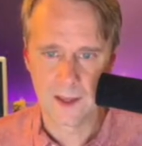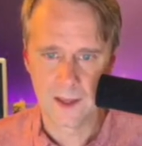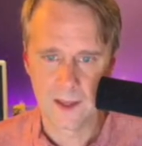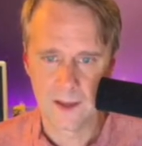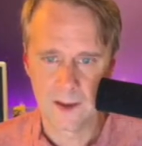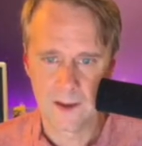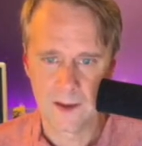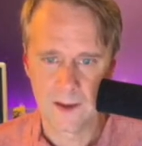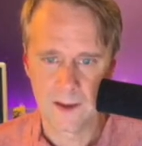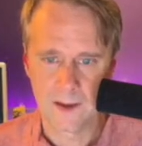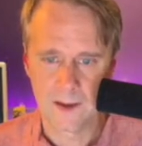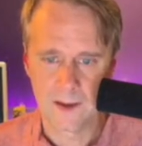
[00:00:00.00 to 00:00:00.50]

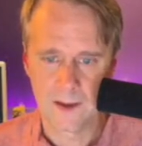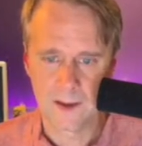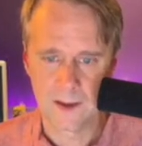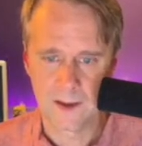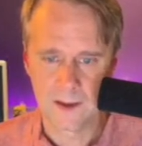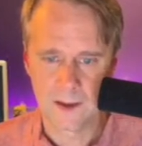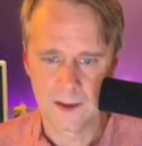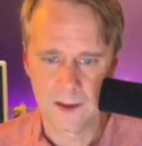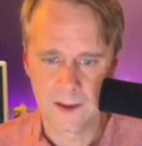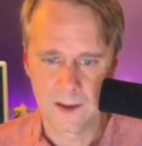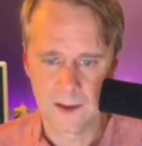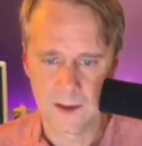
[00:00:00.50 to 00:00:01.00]

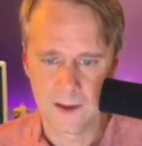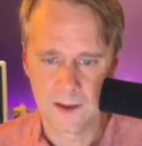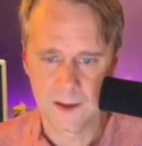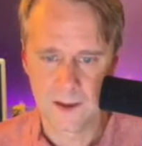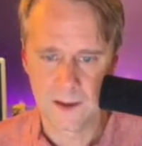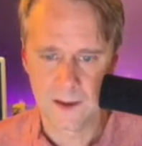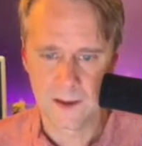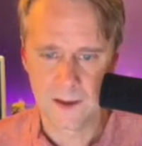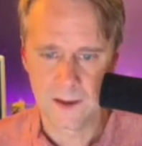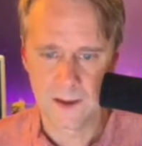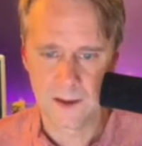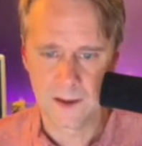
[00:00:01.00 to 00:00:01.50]

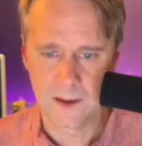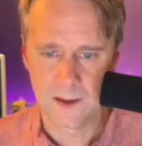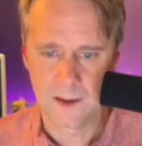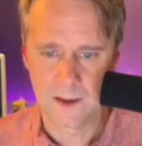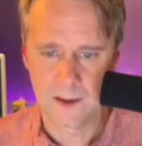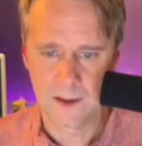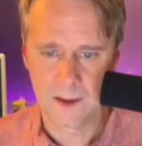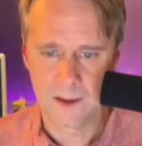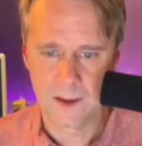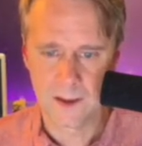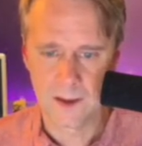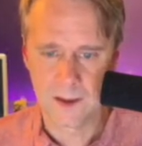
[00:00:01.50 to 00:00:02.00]

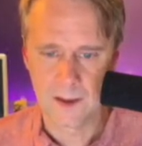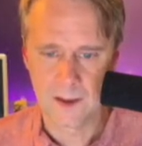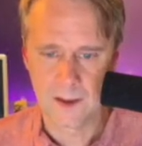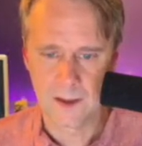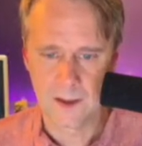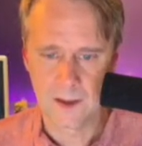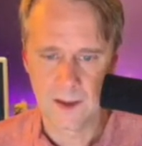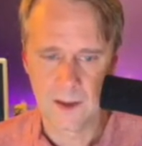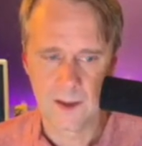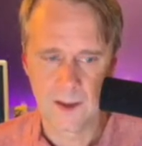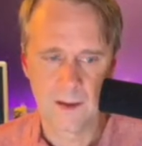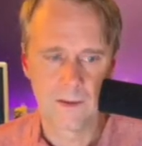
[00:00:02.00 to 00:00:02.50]

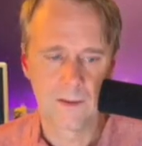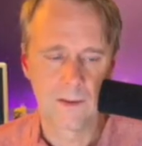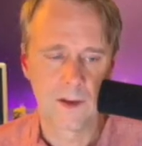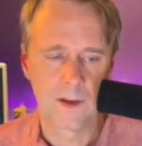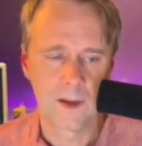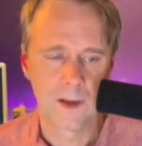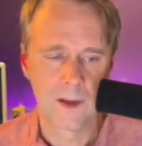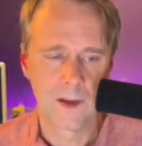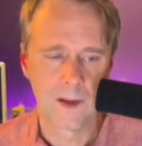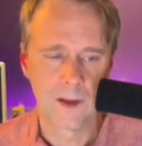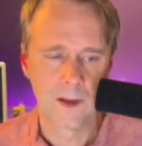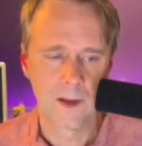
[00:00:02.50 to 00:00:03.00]

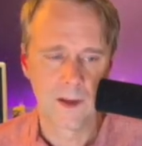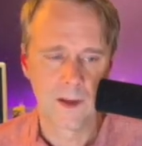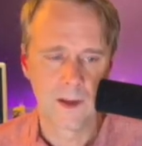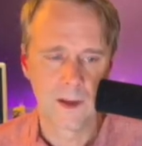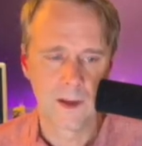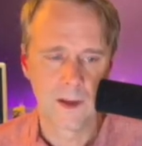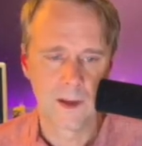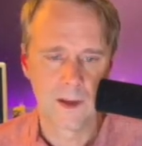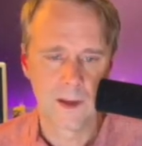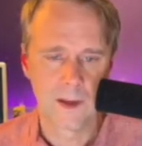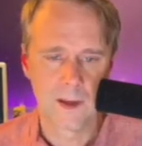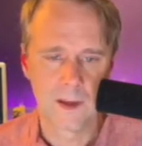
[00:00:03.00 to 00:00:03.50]

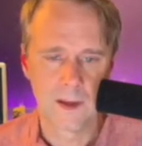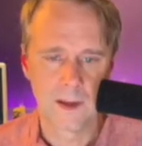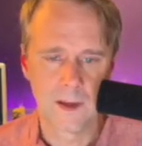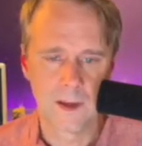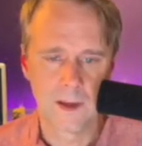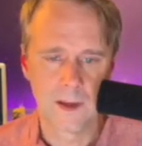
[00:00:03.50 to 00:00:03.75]
This person isn't speaking.